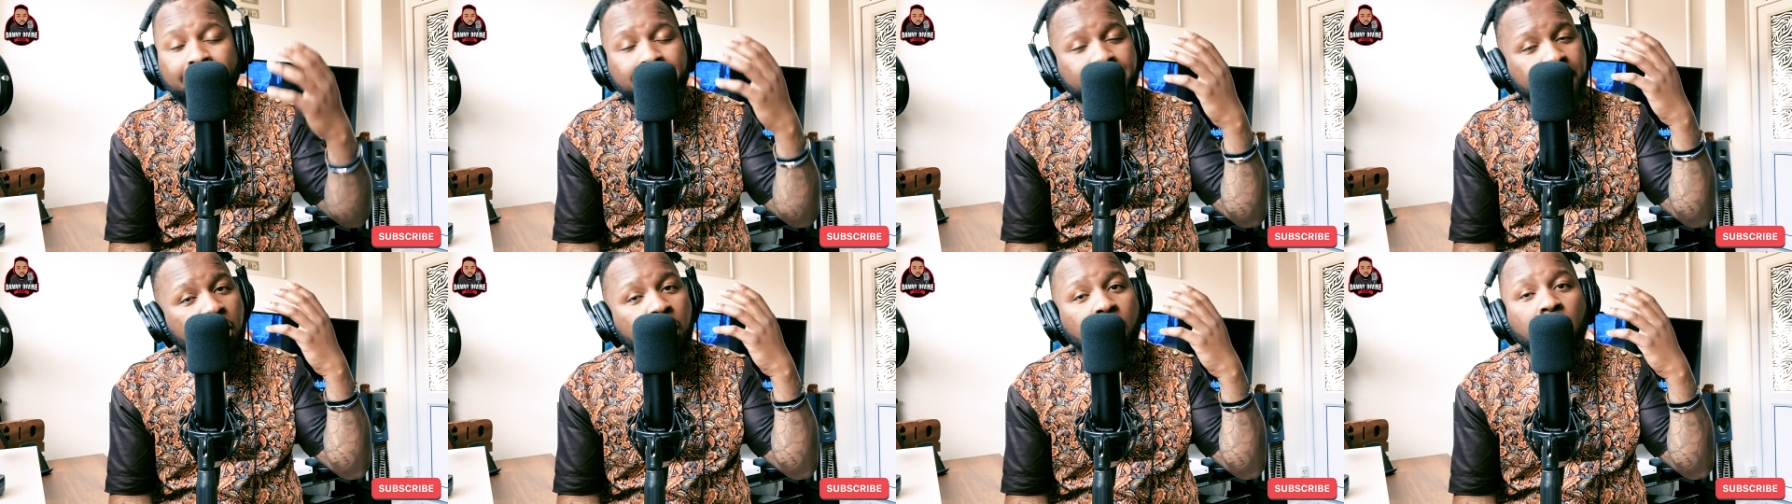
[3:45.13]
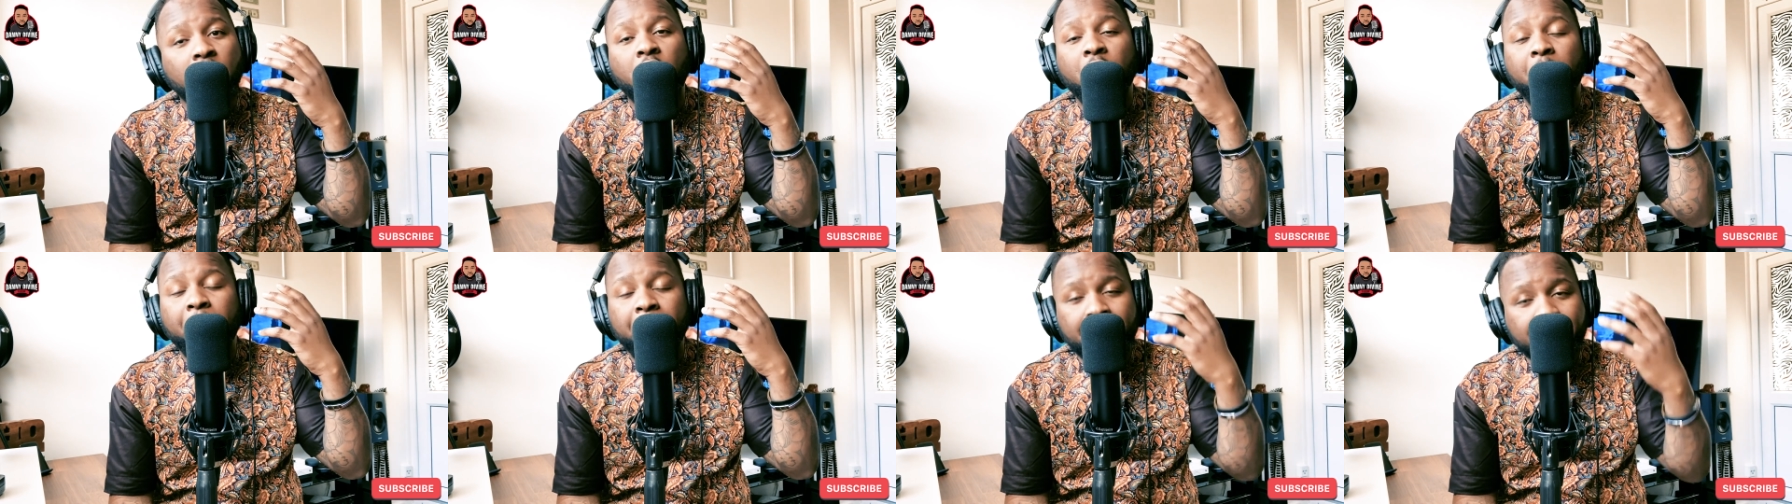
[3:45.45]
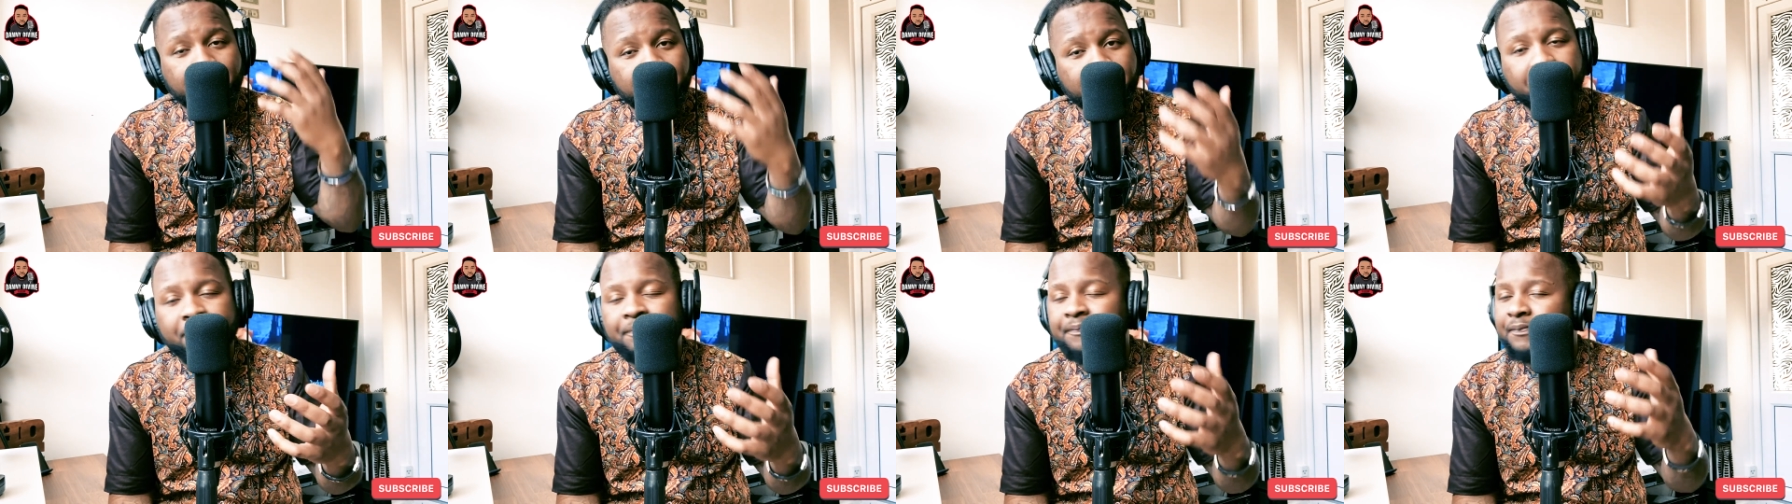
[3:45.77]
But
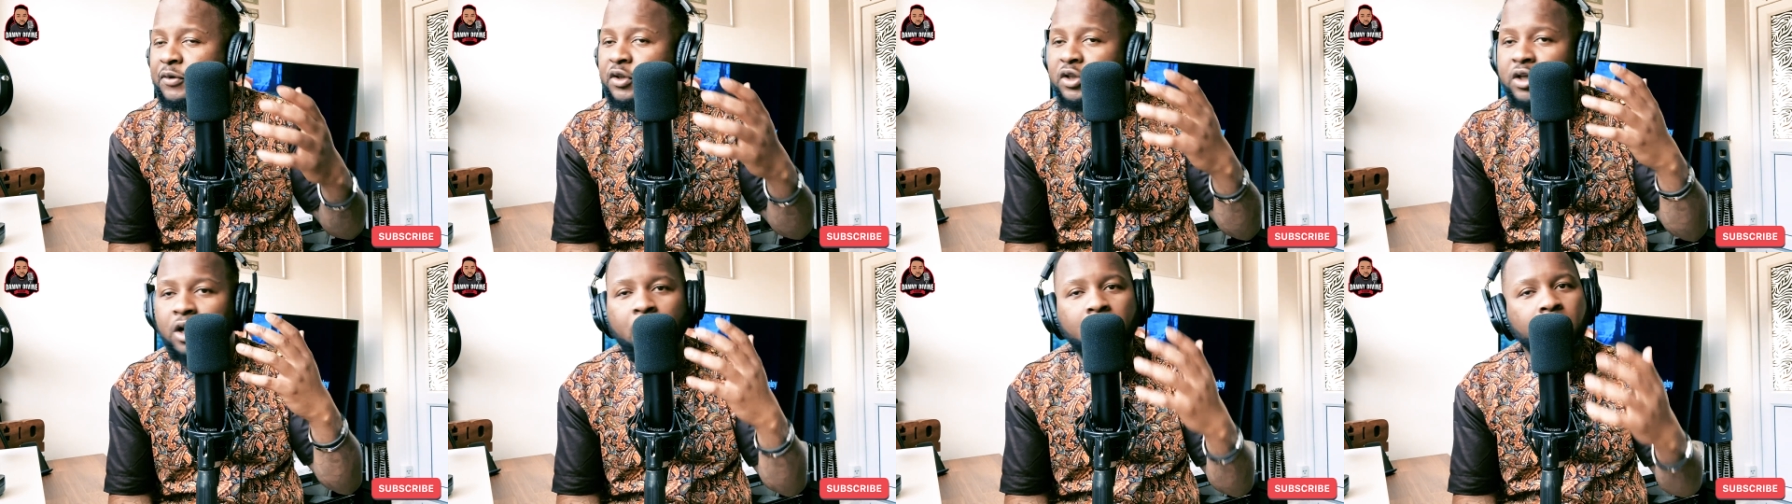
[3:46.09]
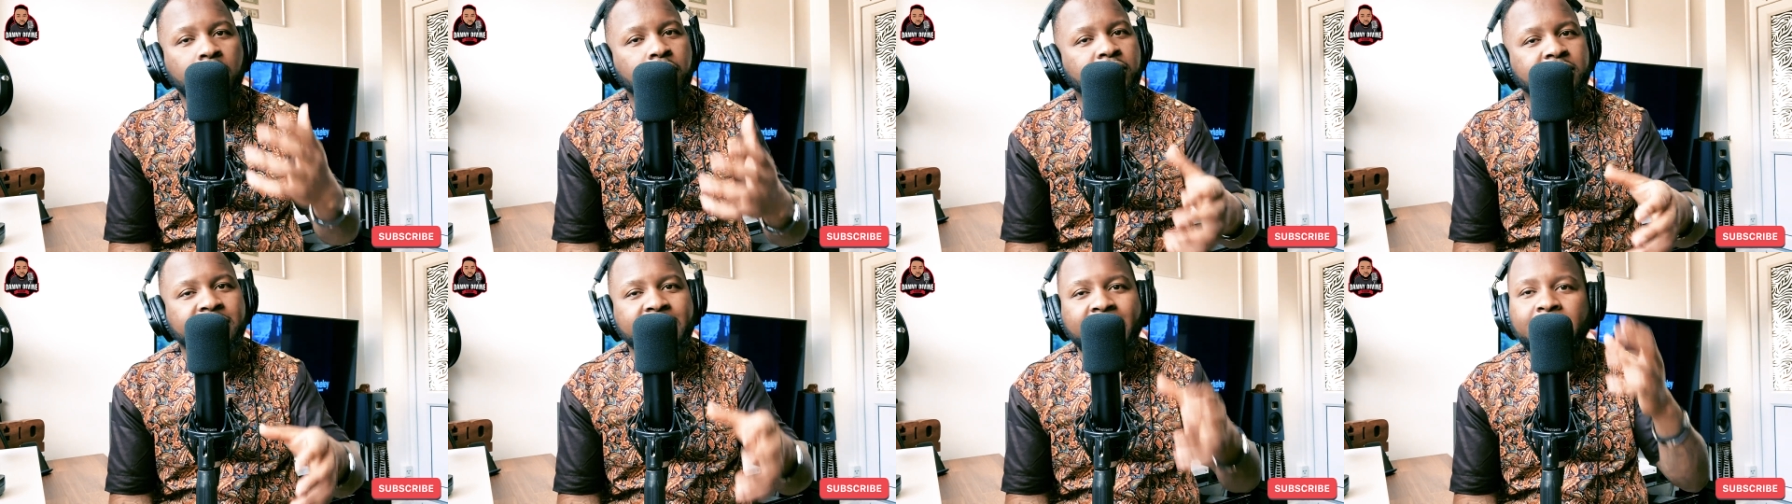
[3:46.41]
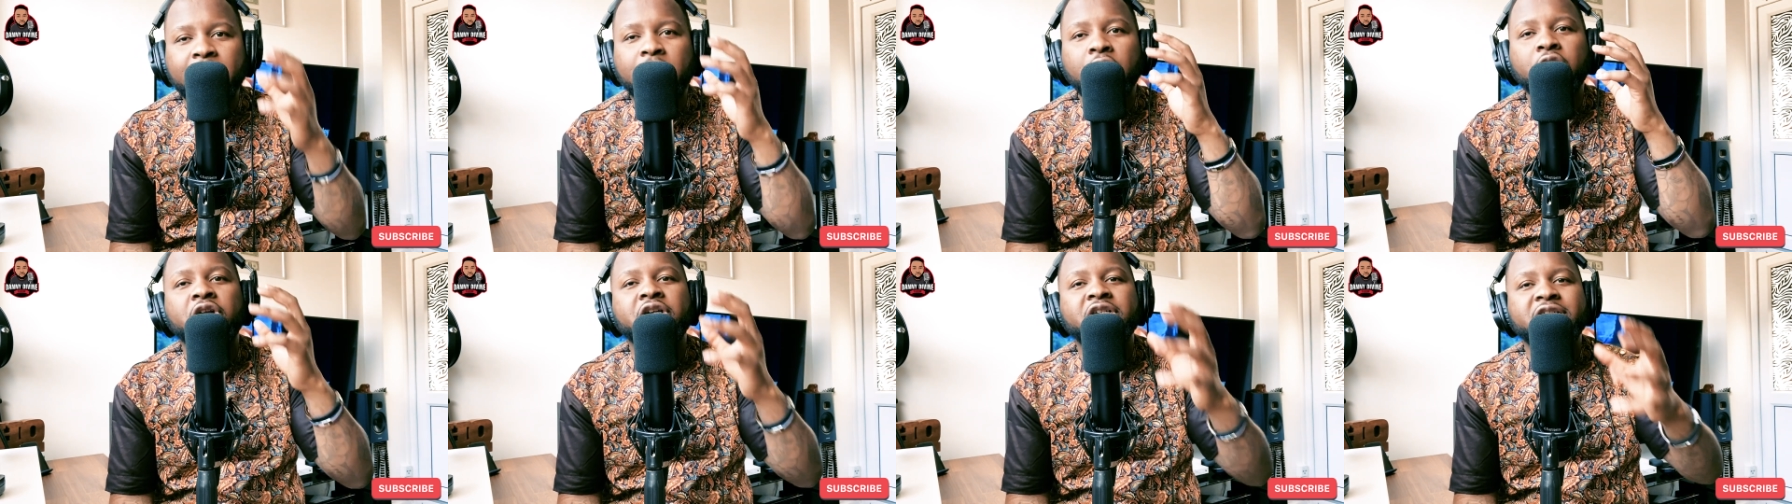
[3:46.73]
yo,
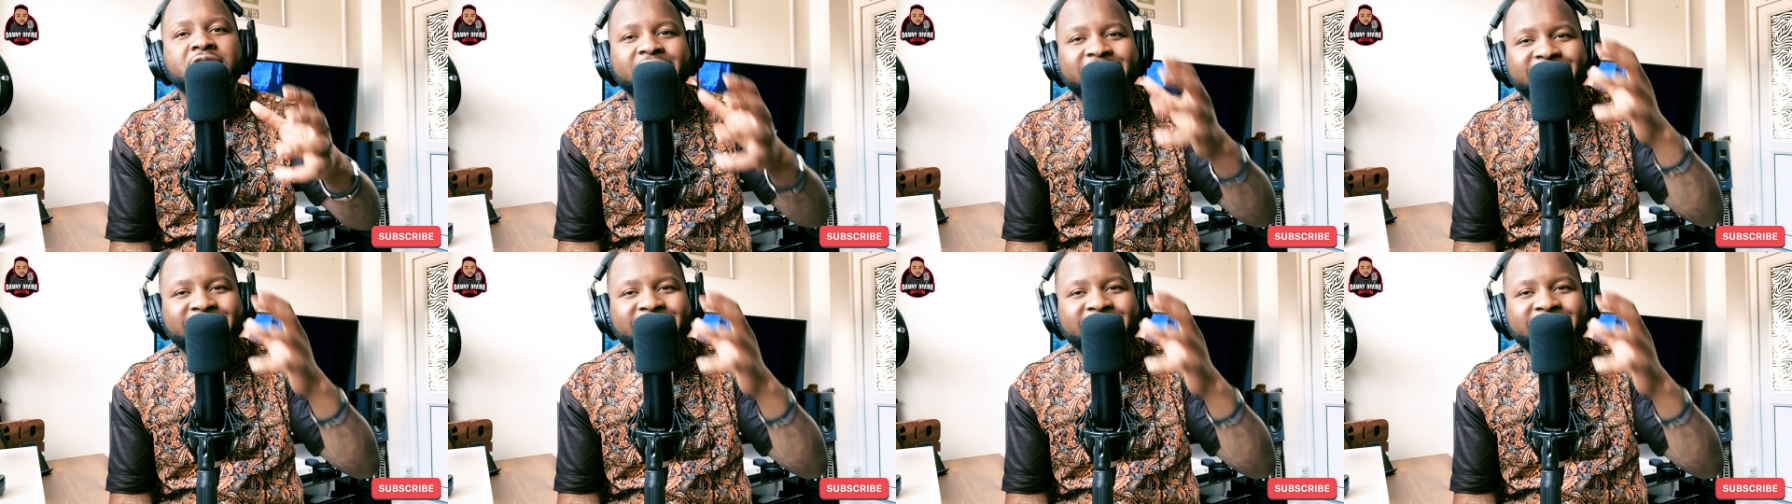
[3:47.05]
technology